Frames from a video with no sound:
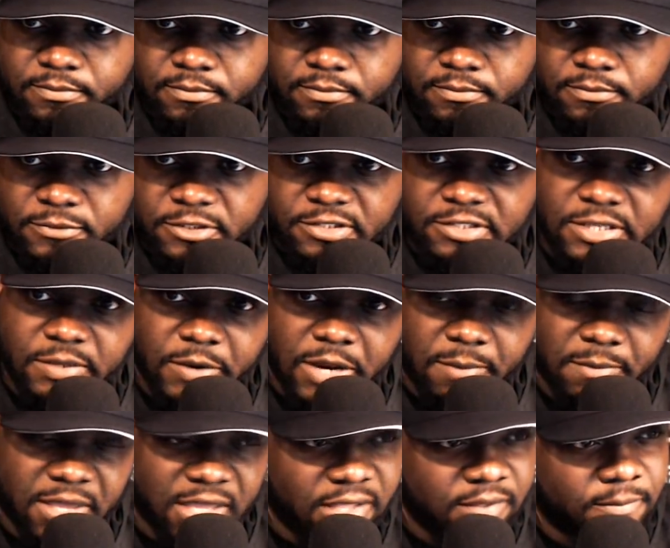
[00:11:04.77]
See what I
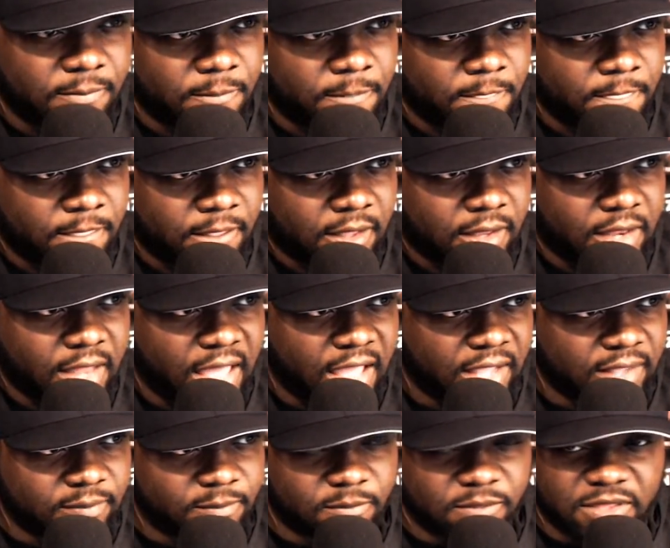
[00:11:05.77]
mean?
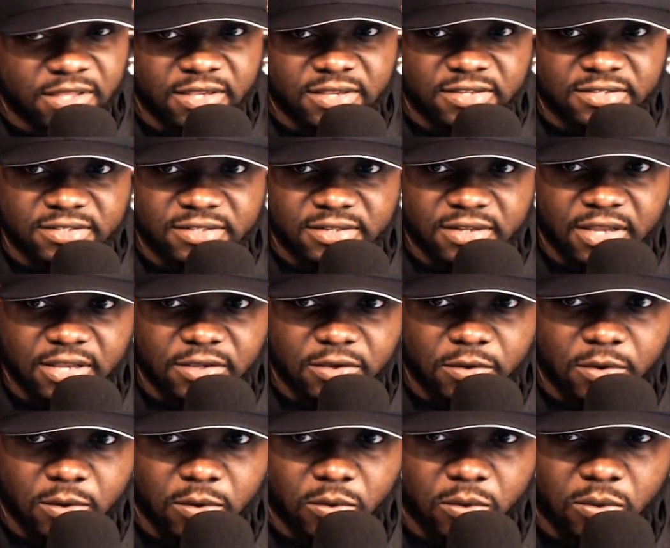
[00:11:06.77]
Like this. Like you
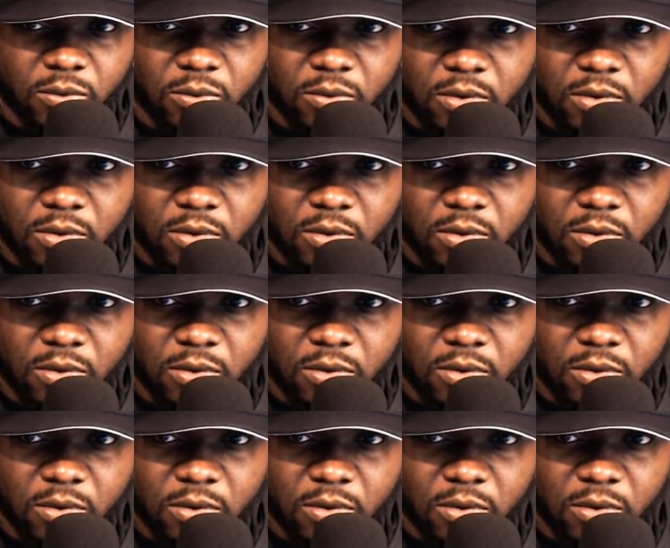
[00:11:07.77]
know.